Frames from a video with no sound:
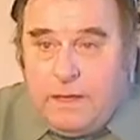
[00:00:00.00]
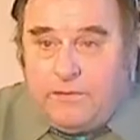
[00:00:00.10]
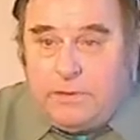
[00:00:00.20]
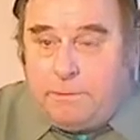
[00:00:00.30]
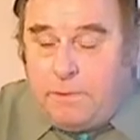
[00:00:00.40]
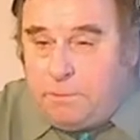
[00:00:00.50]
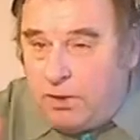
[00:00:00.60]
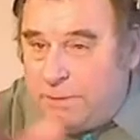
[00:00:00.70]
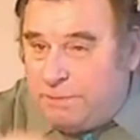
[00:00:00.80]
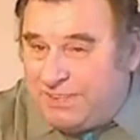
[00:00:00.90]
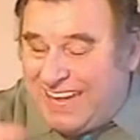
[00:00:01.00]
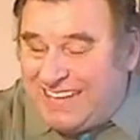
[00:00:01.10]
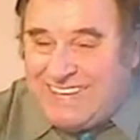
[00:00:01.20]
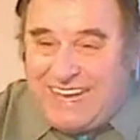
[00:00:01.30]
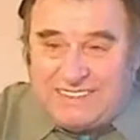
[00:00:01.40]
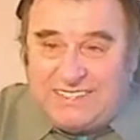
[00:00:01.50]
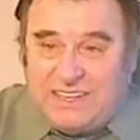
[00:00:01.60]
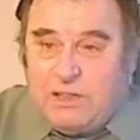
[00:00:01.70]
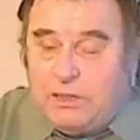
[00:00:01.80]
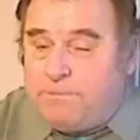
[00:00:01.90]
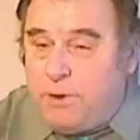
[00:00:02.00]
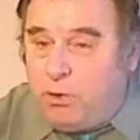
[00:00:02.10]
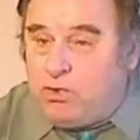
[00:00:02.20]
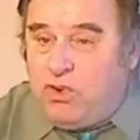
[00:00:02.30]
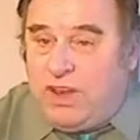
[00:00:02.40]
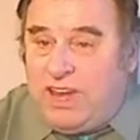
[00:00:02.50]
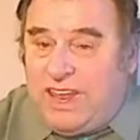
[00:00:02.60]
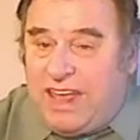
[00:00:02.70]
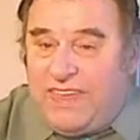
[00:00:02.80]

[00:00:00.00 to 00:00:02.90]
of the Polypatentate, the pro-treaty